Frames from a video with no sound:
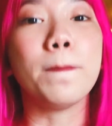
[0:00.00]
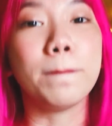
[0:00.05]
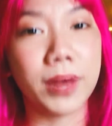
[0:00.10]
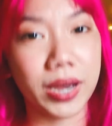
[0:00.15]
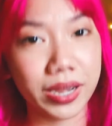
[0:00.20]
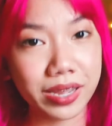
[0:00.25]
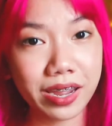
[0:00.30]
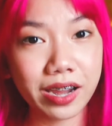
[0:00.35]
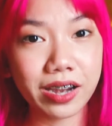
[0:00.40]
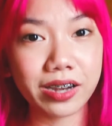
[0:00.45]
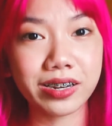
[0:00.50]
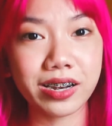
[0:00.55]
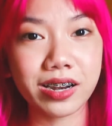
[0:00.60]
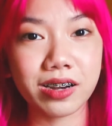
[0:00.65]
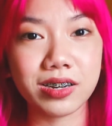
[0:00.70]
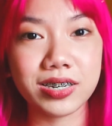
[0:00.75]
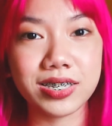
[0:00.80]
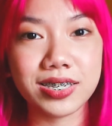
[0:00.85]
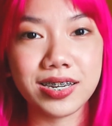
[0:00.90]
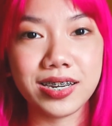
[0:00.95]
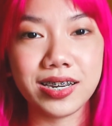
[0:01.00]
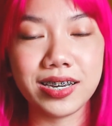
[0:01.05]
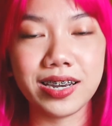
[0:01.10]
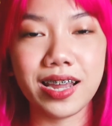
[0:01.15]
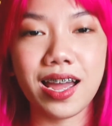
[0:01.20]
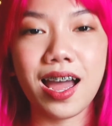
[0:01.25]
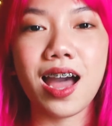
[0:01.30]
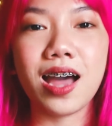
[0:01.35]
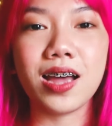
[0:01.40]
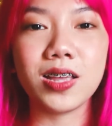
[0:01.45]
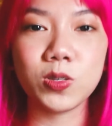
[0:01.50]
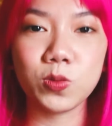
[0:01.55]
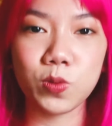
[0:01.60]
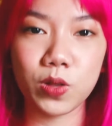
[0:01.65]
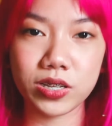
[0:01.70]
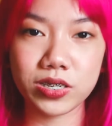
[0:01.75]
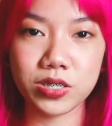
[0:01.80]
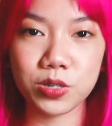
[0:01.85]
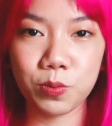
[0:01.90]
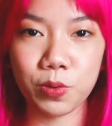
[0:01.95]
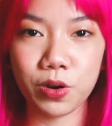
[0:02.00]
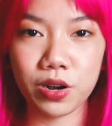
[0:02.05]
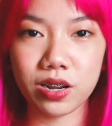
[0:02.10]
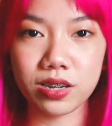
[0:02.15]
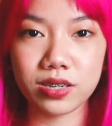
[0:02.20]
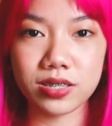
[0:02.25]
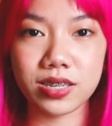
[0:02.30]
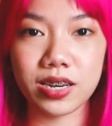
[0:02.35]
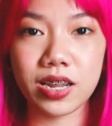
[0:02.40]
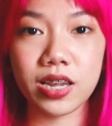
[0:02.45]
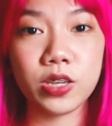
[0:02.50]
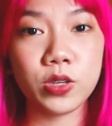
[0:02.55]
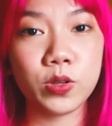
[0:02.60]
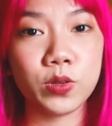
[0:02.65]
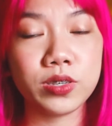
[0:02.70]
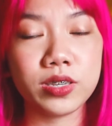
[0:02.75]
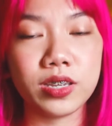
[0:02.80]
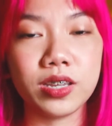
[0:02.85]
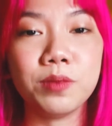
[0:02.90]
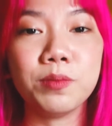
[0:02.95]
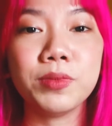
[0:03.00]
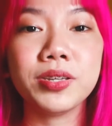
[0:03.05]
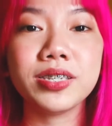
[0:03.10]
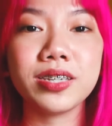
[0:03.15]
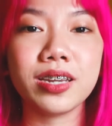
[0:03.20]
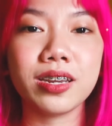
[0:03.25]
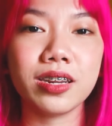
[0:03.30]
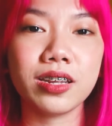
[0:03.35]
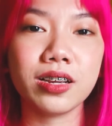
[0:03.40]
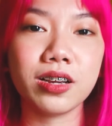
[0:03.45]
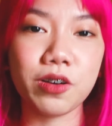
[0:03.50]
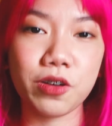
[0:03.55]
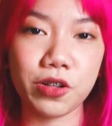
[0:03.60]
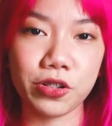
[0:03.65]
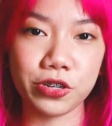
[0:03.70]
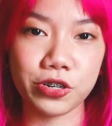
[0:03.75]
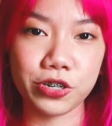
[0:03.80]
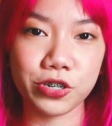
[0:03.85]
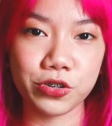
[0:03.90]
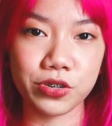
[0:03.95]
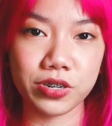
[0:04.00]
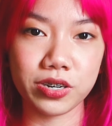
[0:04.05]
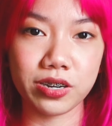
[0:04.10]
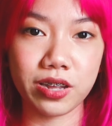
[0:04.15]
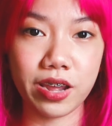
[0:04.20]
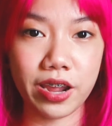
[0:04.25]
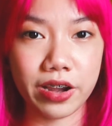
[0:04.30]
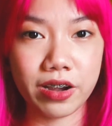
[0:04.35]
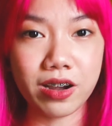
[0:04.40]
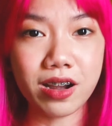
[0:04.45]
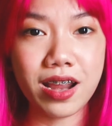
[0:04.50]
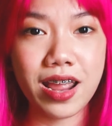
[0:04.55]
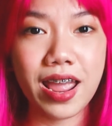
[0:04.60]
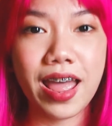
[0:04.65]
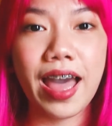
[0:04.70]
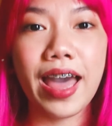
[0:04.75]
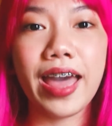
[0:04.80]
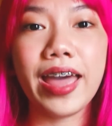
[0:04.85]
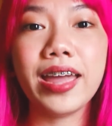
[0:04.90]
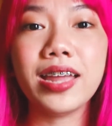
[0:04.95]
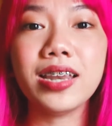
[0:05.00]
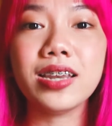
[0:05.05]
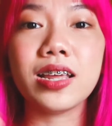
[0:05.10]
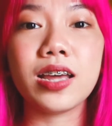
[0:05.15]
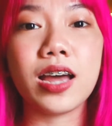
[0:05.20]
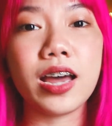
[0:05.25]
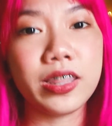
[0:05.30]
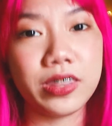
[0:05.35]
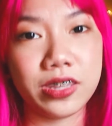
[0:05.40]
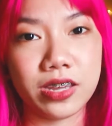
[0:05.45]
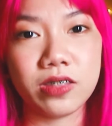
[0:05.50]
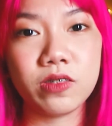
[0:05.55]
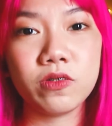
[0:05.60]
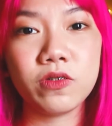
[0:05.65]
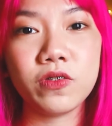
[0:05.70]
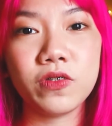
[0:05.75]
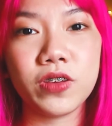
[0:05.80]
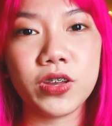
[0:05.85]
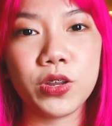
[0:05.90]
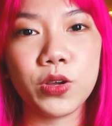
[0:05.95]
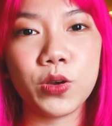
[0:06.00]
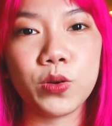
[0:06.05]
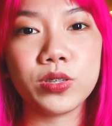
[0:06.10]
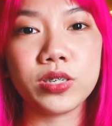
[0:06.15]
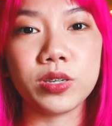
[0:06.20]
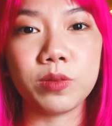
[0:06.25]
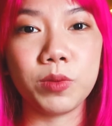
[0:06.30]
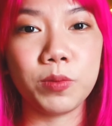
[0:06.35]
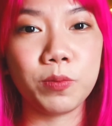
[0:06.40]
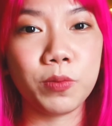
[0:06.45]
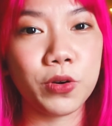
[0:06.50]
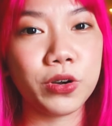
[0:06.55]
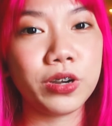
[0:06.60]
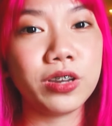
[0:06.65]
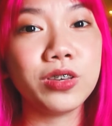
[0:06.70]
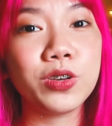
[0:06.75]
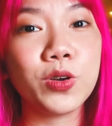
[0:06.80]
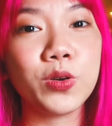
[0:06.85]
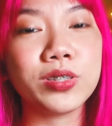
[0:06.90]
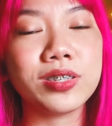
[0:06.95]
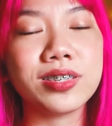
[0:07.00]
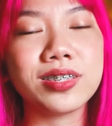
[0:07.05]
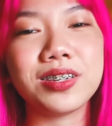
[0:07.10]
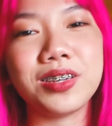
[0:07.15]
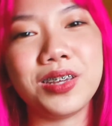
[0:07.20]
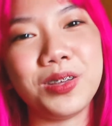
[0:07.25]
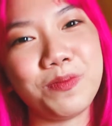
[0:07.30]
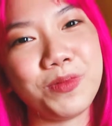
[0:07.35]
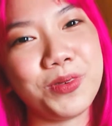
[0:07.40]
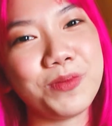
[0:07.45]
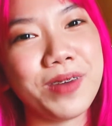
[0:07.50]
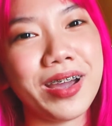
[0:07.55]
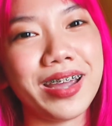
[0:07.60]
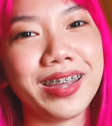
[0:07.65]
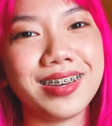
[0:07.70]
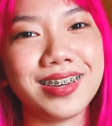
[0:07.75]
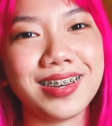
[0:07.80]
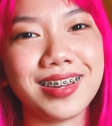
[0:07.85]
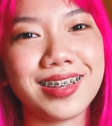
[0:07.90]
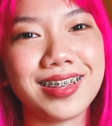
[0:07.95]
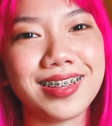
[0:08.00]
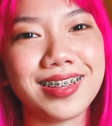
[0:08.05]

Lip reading: my hair care routine as well as the products that I use in maintaining color treated hair, and at the end of the video some important notes to keep in mind.